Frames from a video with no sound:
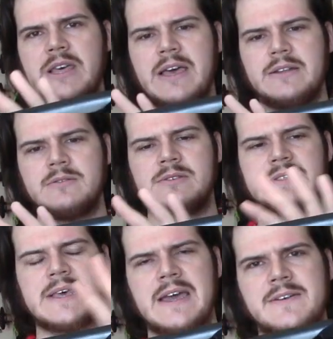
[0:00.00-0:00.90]
than
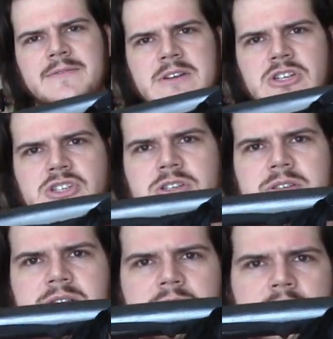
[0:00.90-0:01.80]
saya
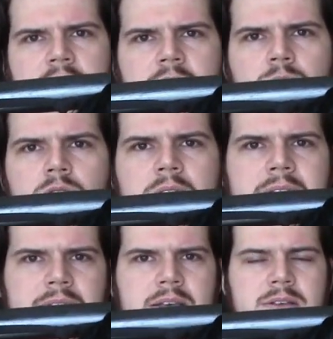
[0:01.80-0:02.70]
finishes that are more
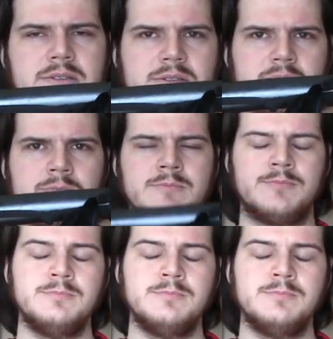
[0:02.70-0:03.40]
like this.